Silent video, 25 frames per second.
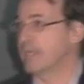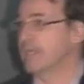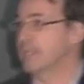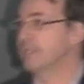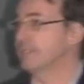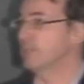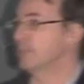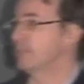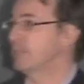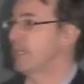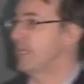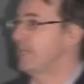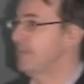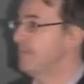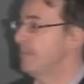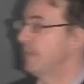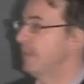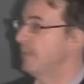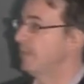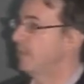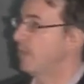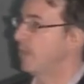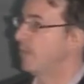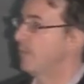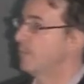picture industry.
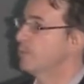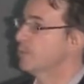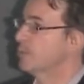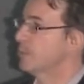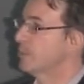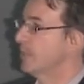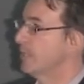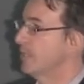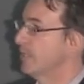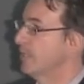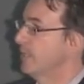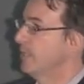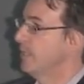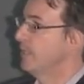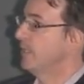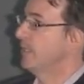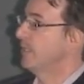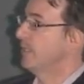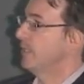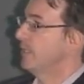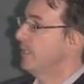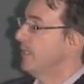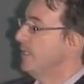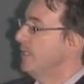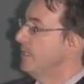And entertainment,
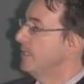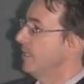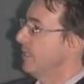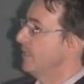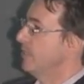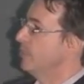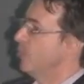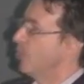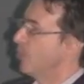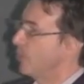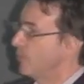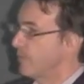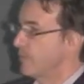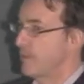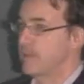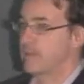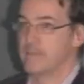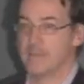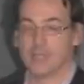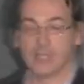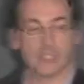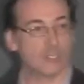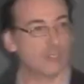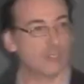obviously, is